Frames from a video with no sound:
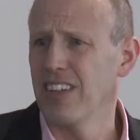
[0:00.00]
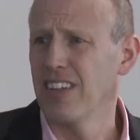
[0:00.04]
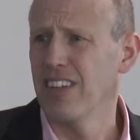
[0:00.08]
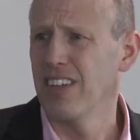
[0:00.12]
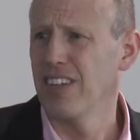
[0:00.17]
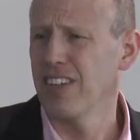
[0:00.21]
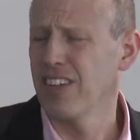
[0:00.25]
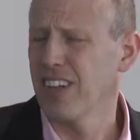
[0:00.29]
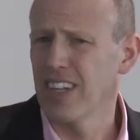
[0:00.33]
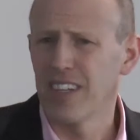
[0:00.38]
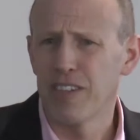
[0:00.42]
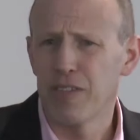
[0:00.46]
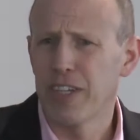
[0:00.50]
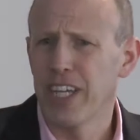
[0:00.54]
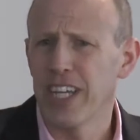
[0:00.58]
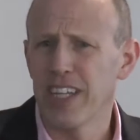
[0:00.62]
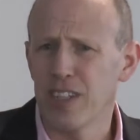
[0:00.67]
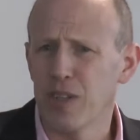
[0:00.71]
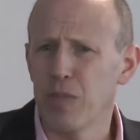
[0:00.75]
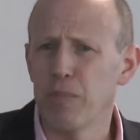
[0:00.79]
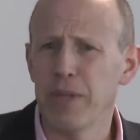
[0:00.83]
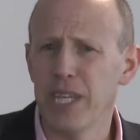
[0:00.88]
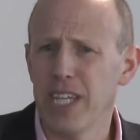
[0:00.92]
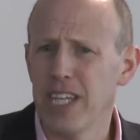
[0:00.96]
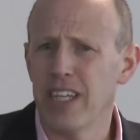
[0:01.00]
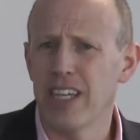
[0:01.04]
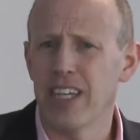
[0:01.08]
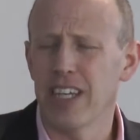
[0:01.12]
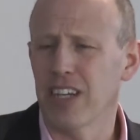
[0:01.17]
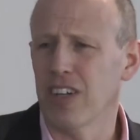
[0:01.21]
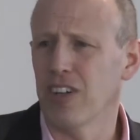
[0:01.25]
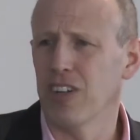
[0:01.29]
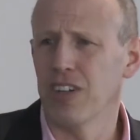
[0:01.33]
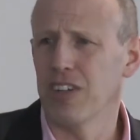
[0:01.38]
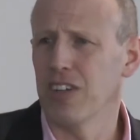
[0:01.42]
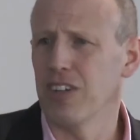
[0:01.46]
You kind of get in a meeting,
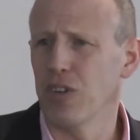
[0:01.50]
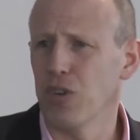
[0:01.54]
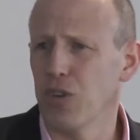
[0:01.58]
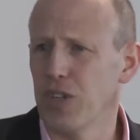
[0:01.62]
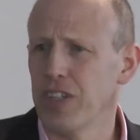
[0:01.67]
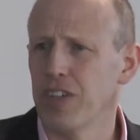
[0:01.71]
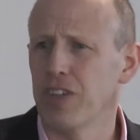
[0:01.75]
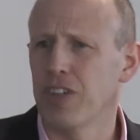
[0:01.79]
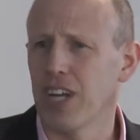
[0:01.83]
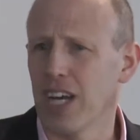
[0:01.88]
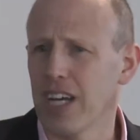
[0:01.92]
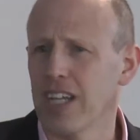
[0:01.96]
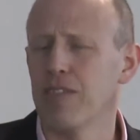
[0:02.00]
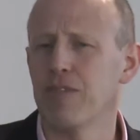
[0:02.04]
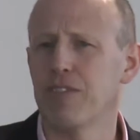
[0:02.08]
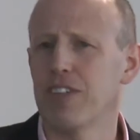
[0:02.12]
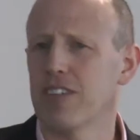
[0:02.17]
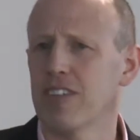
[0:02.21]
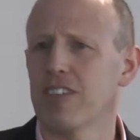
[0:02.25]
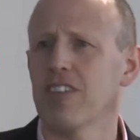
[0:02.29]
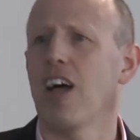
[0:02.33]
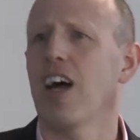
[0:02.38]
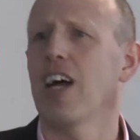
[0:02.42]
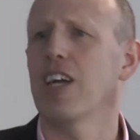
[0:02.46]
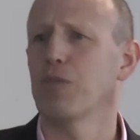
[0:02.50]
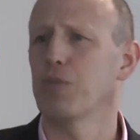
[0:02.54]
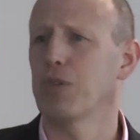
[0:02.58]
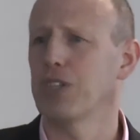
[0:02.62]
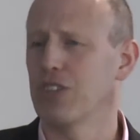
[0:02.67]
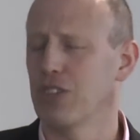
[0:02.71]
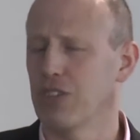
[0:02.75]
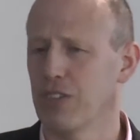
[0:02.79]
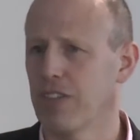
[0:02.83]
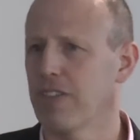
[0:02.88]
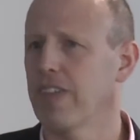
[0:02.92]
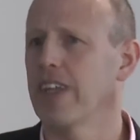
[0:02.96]
or you kind of decide what
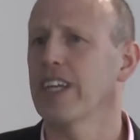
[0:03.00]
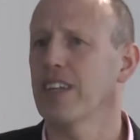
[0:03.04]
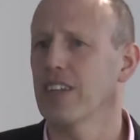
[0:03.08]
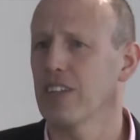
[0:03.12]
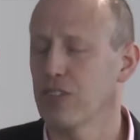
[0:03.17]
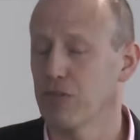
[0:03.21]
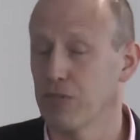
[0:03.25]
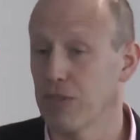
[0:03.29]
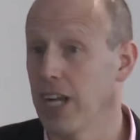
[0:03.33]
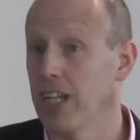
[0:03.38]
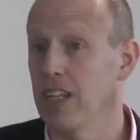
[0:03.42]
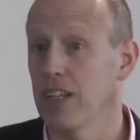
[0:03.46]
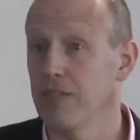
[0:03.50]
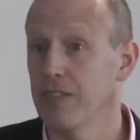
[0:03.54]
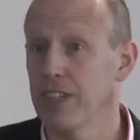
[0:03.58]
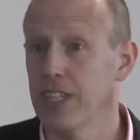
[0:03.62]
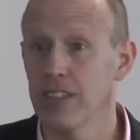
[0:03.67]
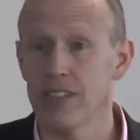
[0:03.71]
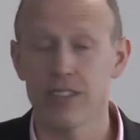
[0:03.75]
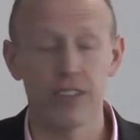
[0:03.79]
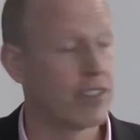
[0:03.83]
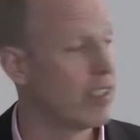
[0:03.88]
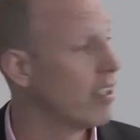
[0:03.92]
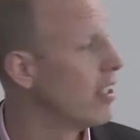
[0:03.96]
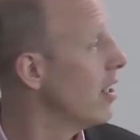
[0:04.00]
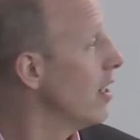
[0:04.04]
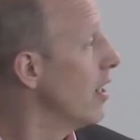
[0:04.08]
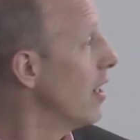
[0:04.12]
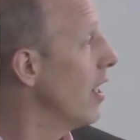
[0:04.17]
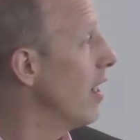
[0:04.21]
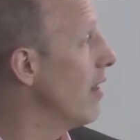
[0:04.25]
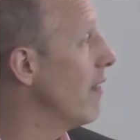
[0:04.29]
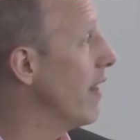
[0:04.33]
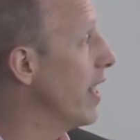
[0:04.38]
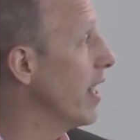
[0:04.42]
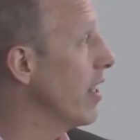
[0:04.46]
you think is relevant,
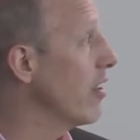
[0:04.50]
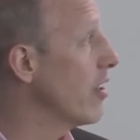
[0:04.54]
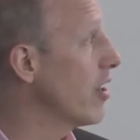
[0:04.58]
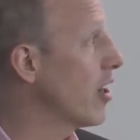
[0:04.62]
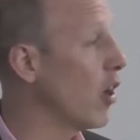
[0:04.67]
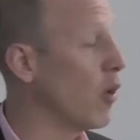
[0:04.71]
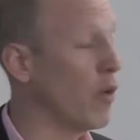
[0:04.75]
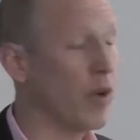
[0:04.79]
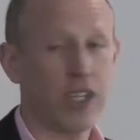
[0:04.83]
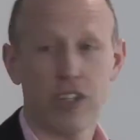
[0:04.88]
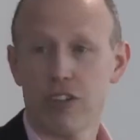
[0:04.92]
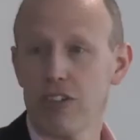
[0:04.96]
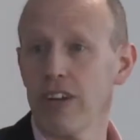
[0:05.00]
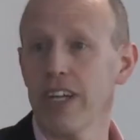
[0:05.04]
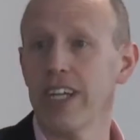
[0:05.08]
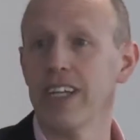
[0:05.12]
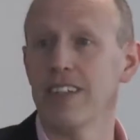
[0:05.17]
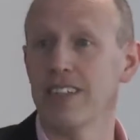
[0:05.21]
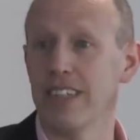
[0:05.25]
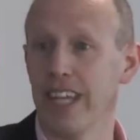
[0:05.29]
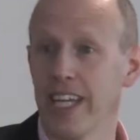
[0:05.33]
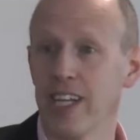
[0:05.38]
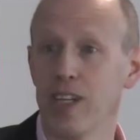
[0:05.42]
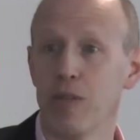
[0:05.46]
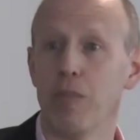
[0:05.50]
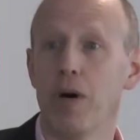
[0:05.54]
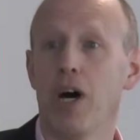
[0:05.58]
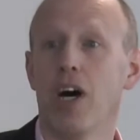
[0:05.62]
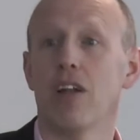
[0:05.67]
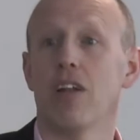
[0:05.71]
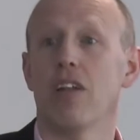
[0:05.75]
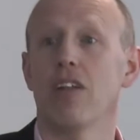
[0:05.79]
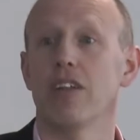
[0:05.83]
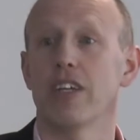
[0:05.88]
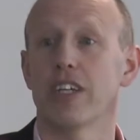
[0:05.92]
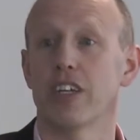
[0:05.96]
and then you go and create a data
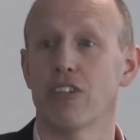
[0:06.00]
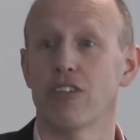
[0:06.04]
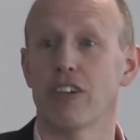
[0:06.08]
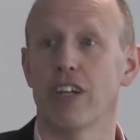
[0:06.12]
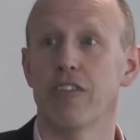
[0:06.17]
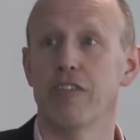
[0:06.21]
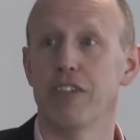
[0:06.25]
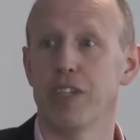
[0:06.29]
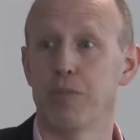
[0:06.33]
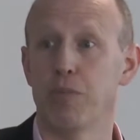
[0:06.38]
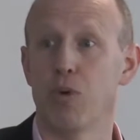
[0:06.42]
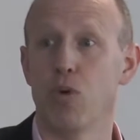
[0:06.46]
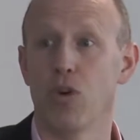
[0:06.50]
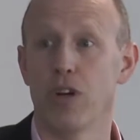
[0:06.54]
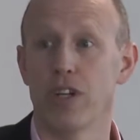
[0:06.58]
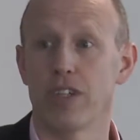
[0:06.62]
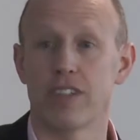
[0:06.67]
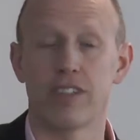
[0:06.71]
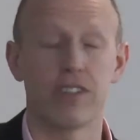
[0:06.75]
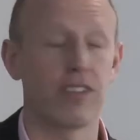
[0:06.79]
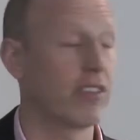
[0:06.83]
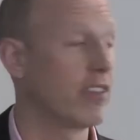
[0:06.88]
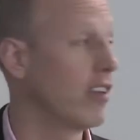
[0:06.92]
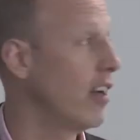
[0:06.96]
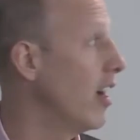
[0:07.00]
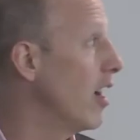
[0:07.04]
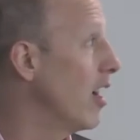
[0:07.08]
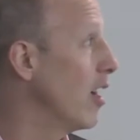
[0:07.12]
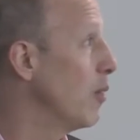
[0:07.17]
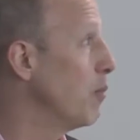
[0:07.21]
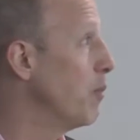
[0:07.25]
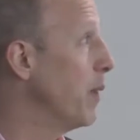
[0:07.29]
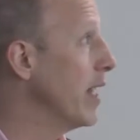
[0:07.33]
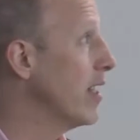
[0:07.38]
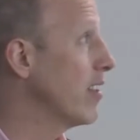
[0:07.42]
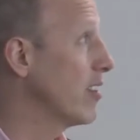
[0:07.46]
model and create reports
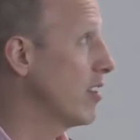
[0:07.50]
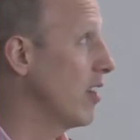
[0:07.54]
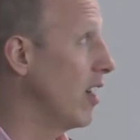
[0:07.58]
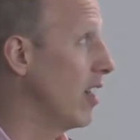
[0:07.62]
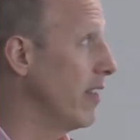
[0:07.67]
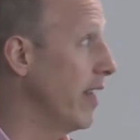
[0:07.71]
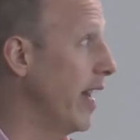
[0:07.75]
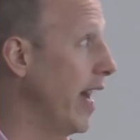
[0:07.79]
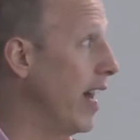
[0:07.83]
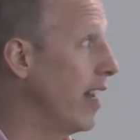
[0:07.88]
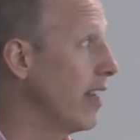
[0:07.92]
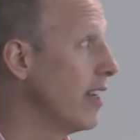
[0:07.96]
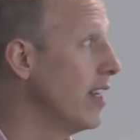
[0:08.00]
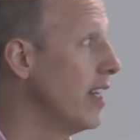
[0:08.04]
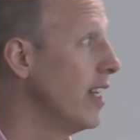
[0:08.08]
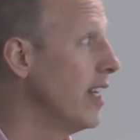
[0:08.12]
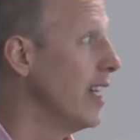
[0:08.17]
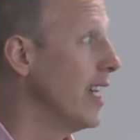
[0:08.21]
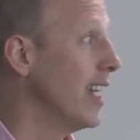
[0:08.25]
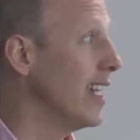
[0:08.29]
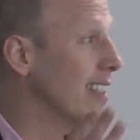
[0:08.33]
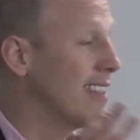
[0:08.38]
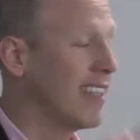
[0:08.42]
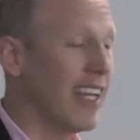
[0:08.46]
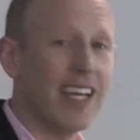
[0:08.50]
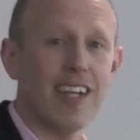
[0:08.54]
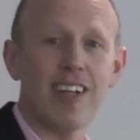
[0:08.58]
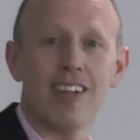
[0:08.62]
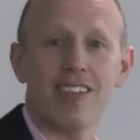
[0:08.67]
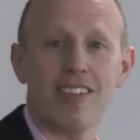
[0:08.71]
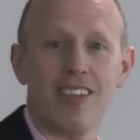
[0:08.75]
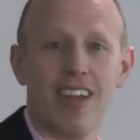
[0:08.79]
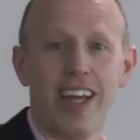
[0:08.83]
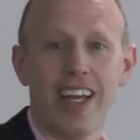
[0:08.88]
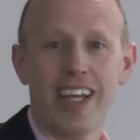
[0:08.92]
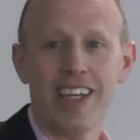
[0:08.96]
based on that. In data
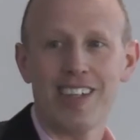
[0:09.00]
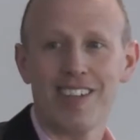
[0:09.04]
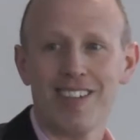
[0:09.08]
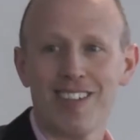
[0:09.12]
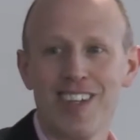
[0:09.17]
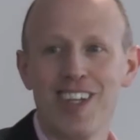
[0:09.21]
science,